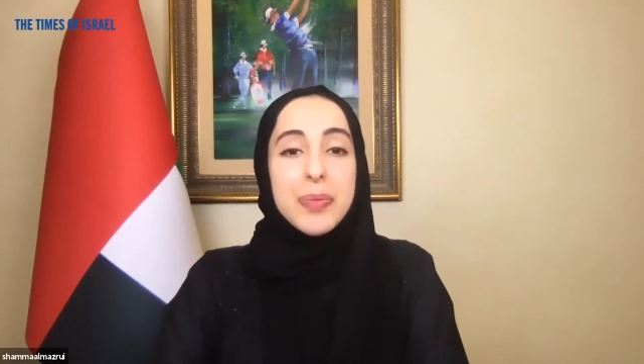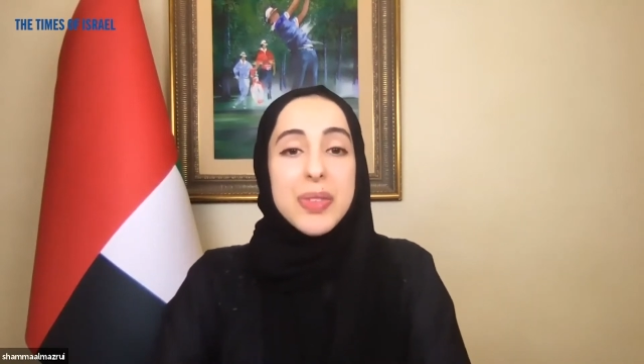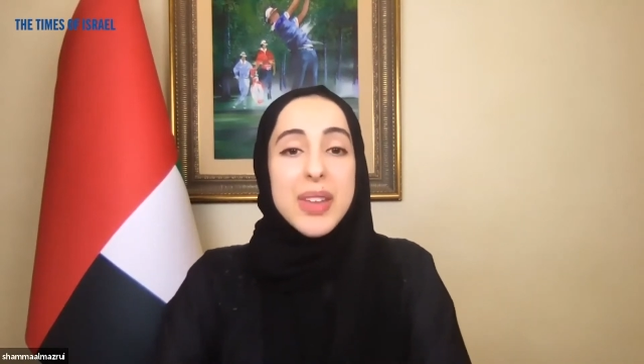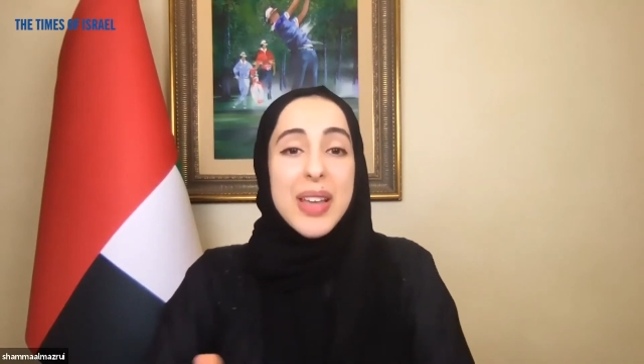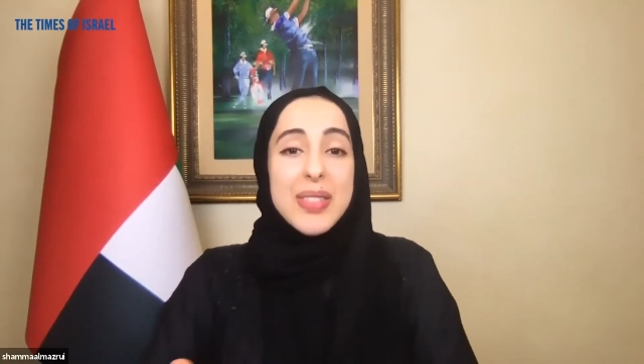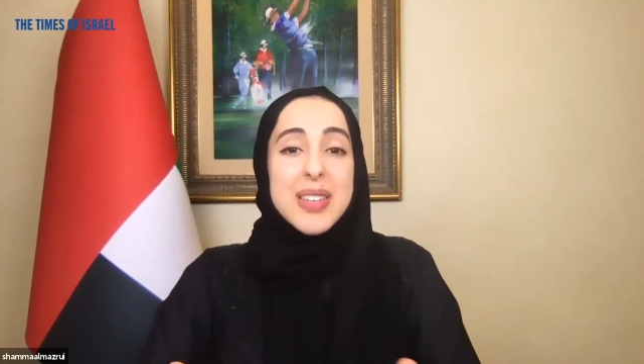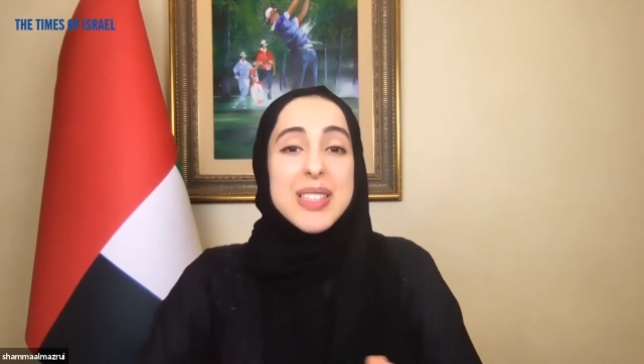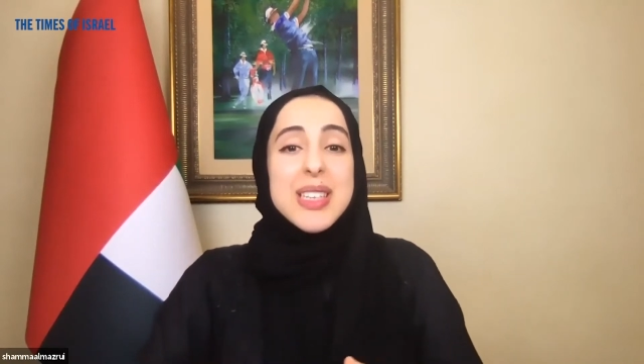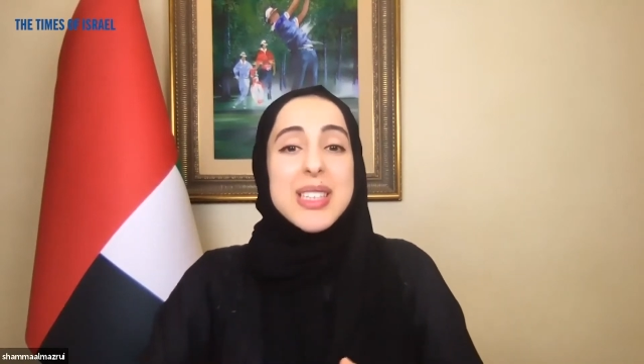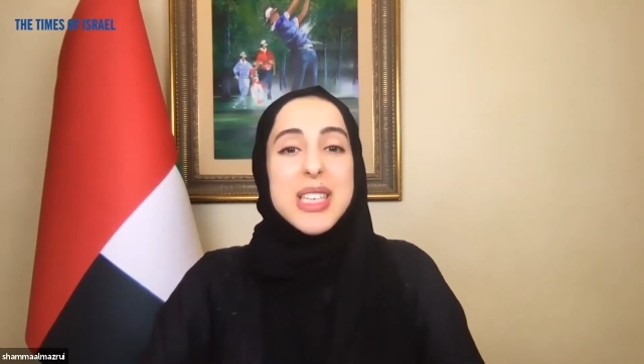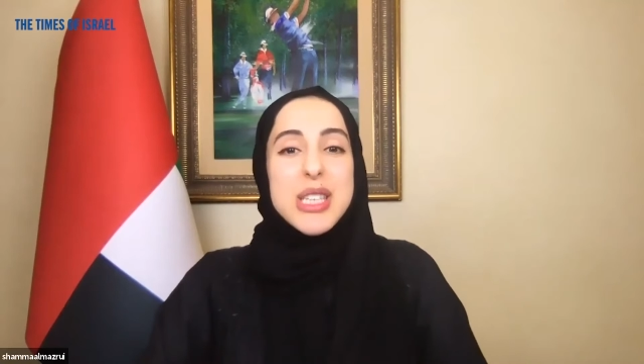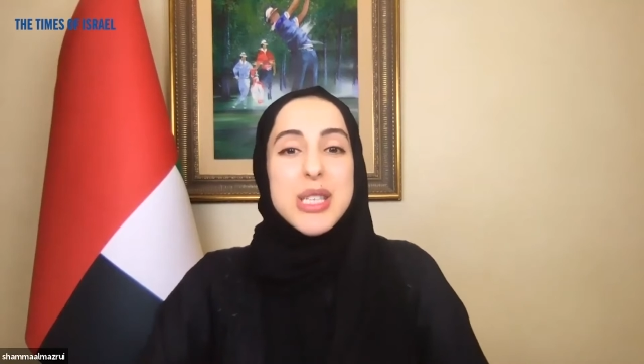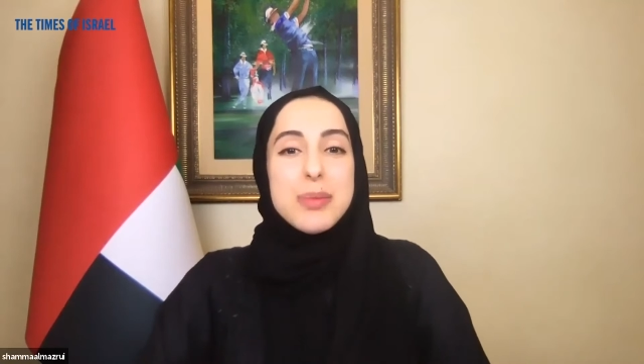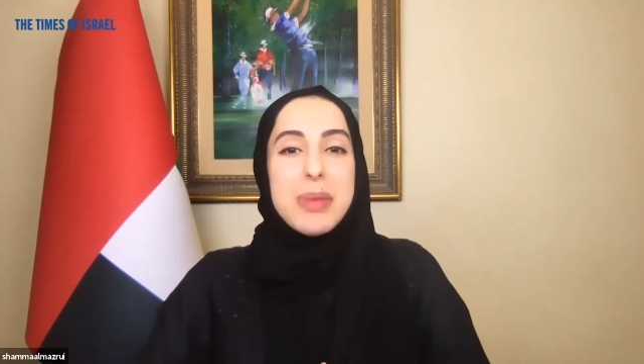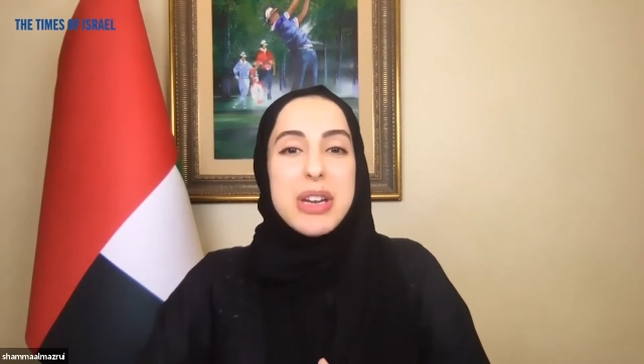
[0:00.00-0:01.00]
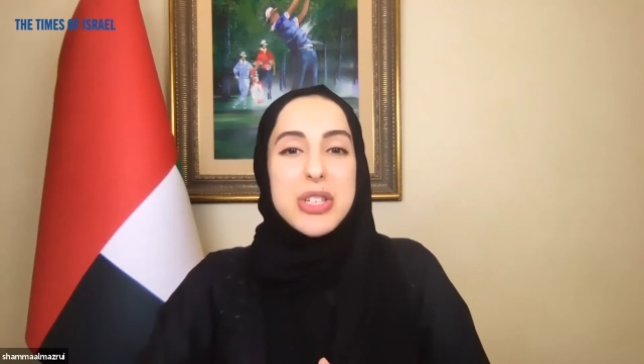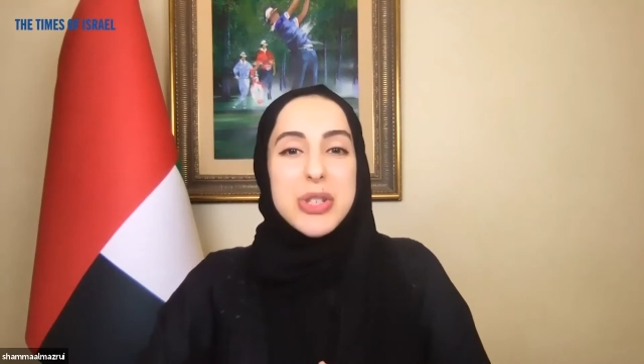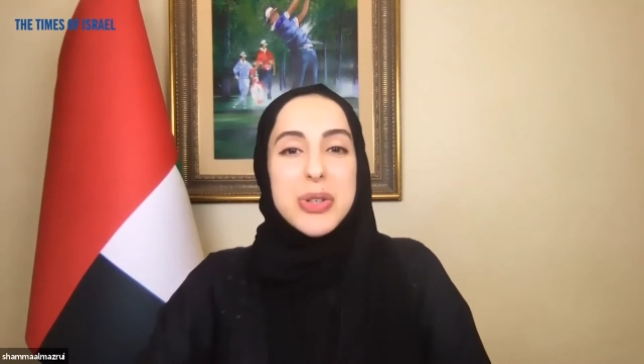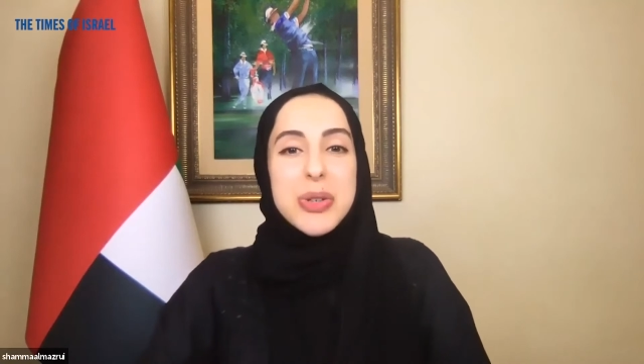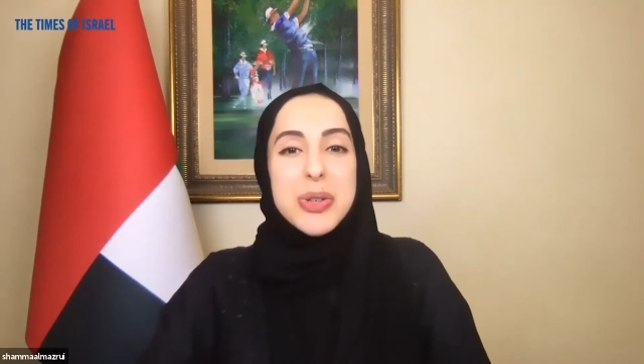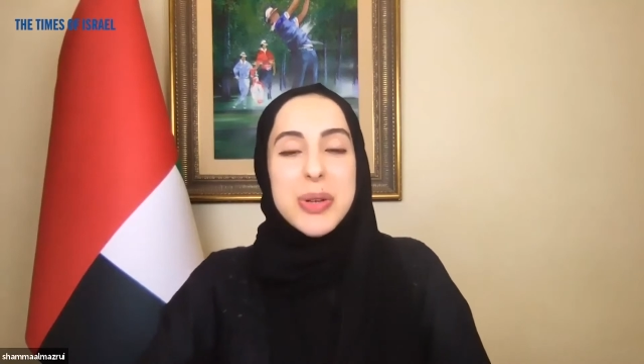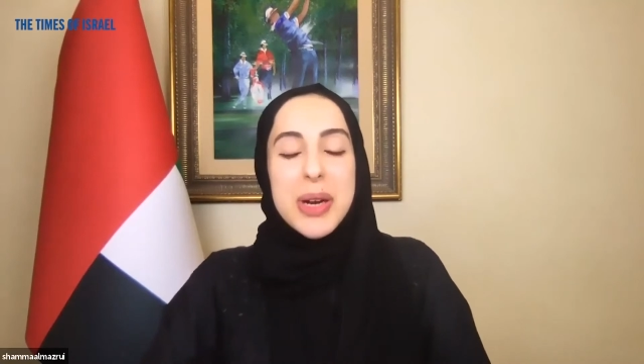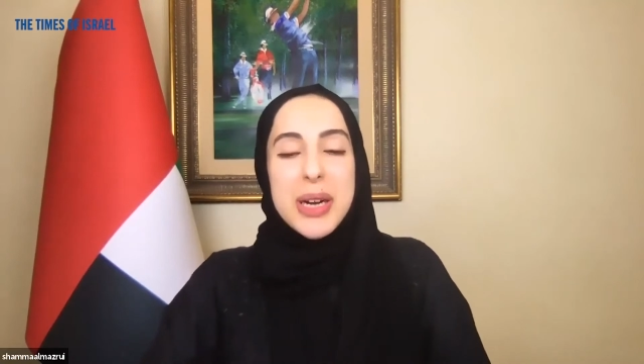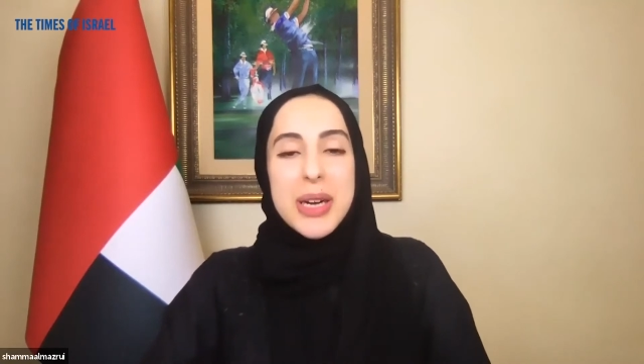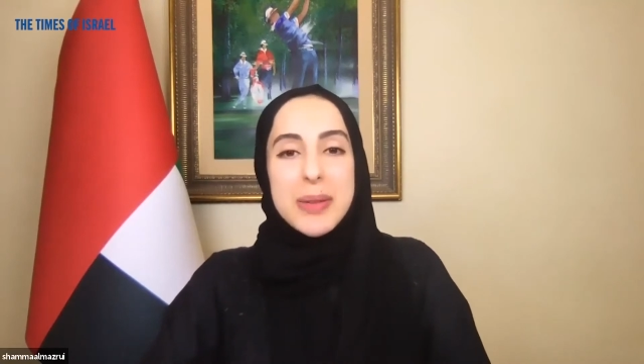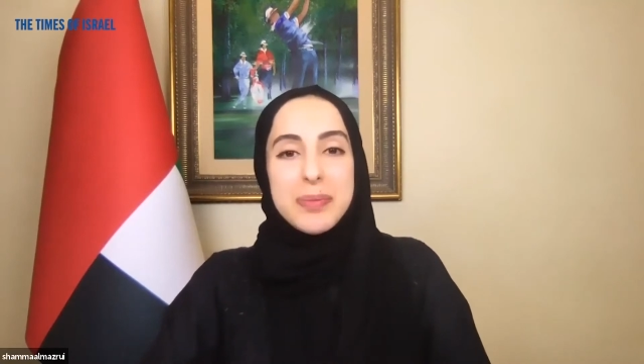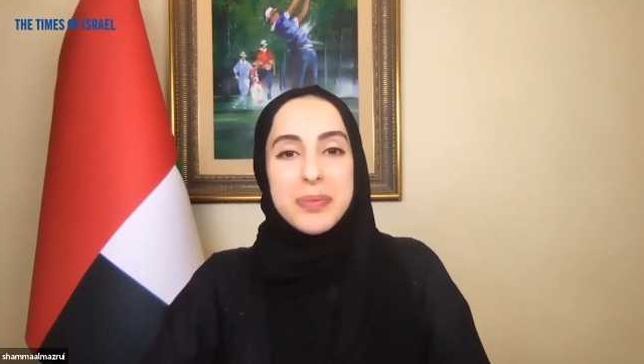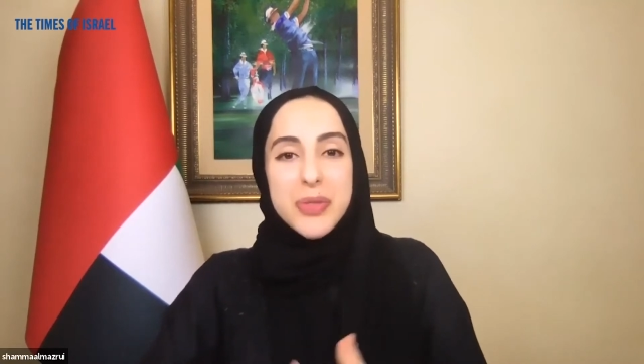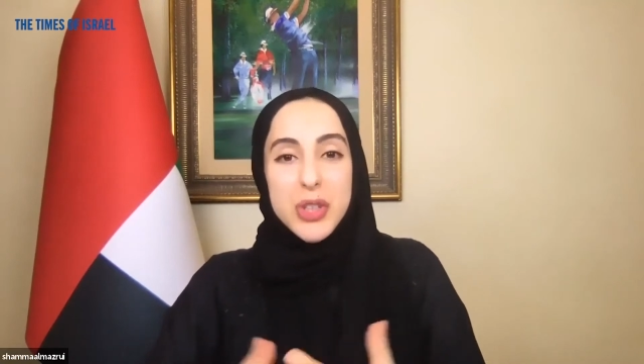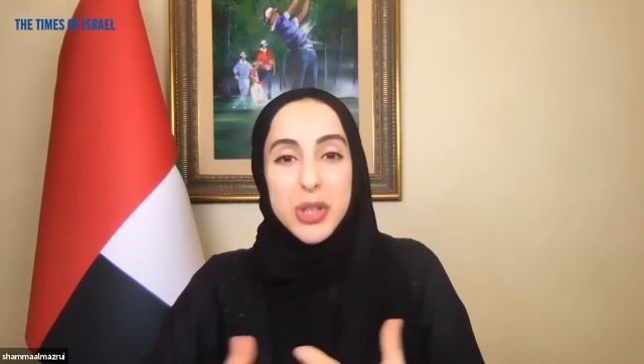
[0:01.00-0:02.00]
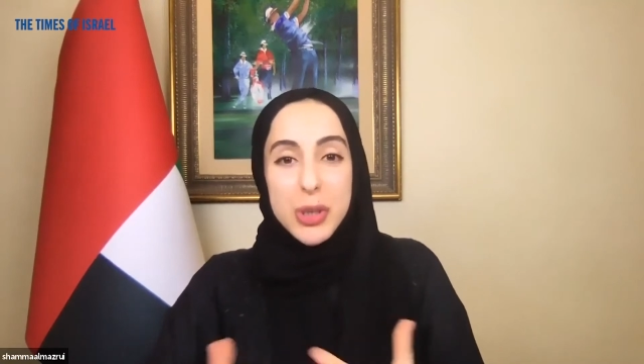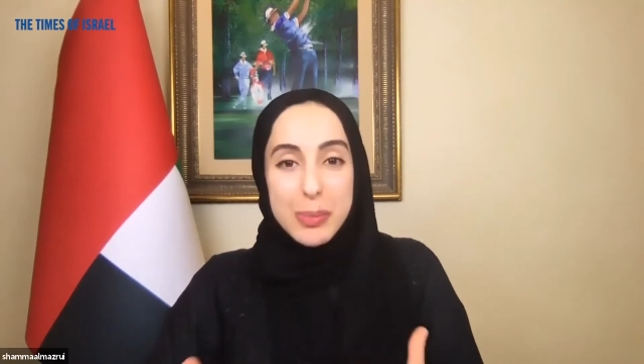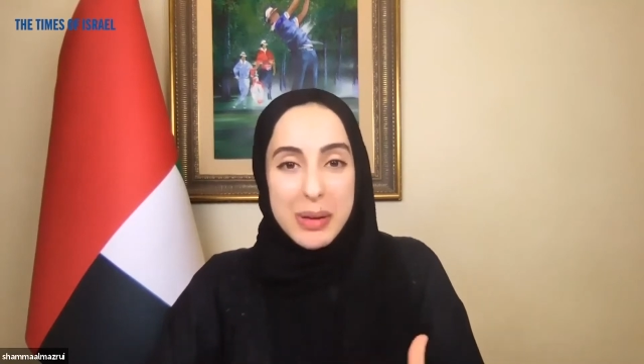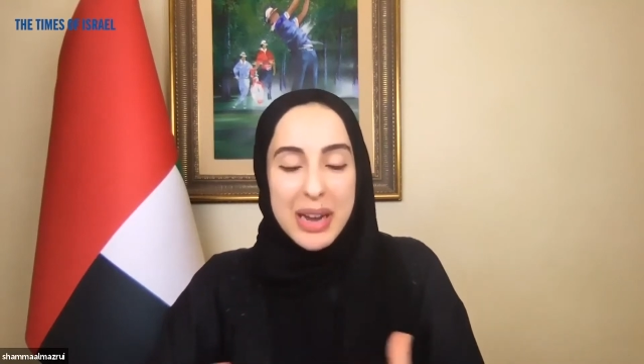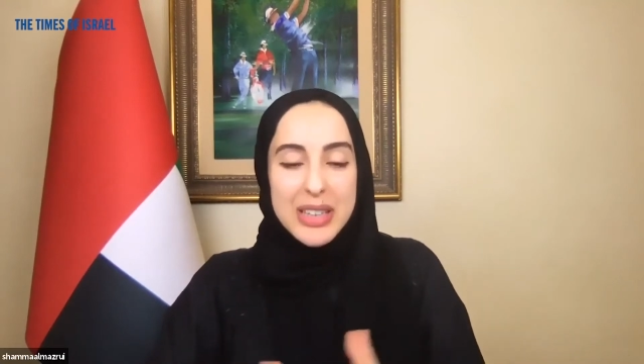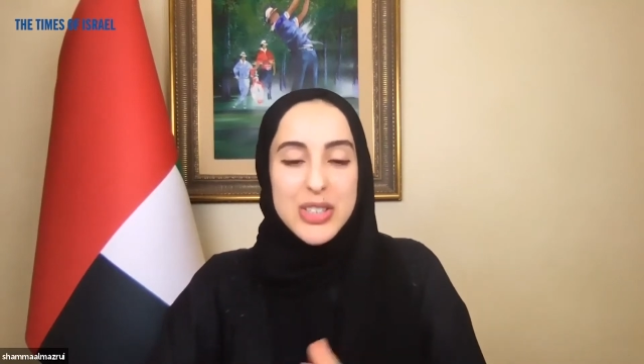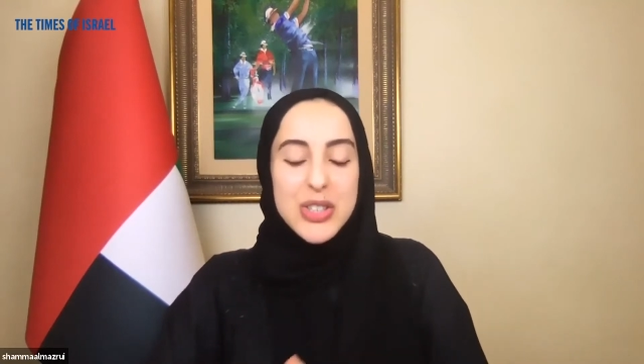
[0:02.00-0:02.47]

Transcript: And this is a special Shabbat,